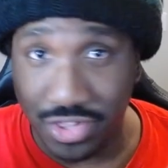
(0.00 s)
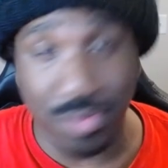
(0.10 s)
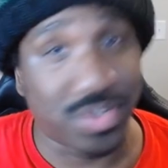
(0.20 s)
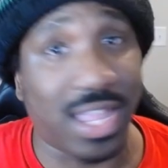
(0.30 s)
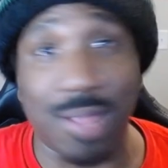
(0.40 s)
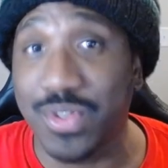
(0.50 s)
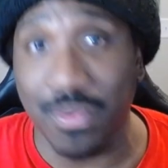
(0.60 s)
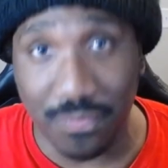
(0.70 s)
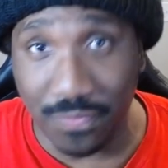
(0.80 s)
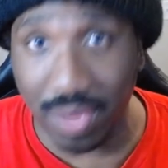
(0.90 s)
those games
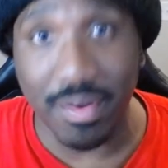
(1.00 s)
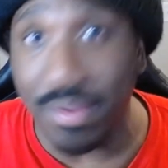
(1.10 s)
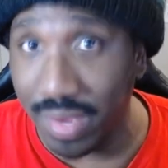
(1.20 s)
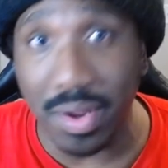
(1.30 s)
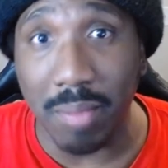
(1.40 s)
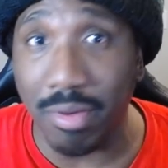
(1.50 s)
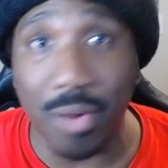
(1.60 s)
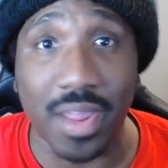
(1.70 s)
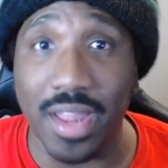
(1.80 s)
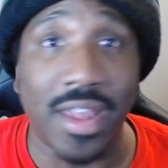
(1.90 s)
are very, very
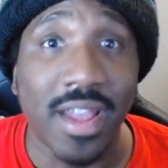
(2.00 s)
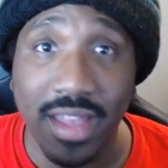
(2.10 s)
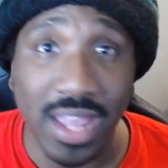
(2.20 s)
broken.